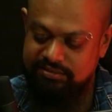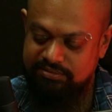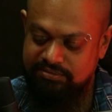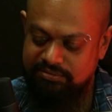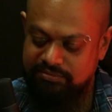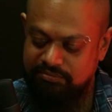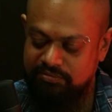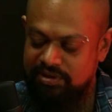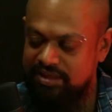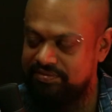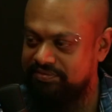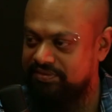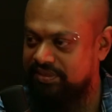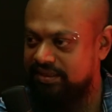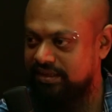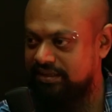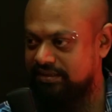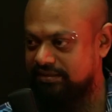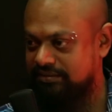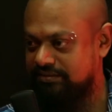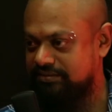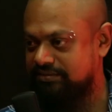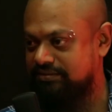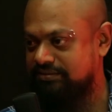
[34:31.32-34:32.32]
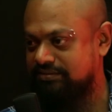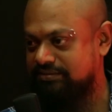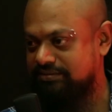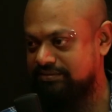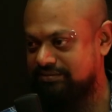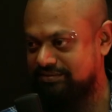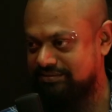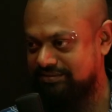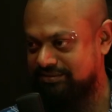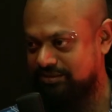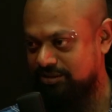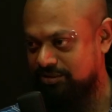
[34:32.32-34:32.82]
one thing
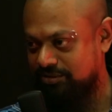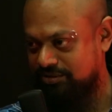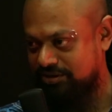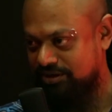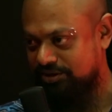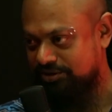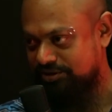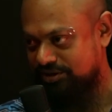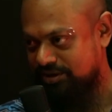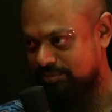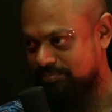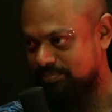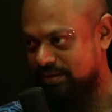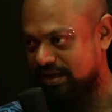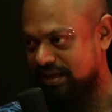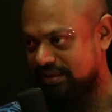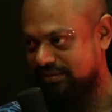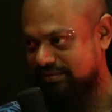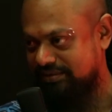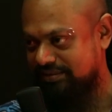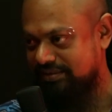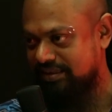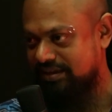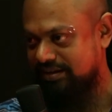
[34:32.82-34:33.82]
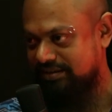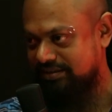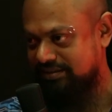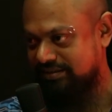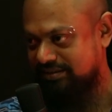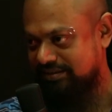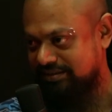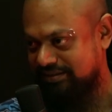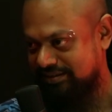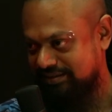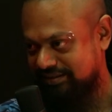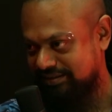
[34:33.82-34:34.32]
your career path that
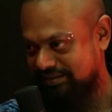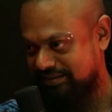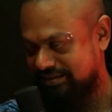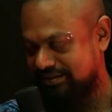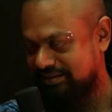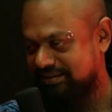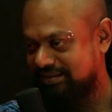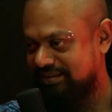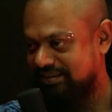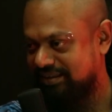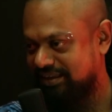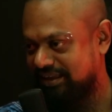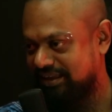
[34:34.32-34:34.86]
yeah,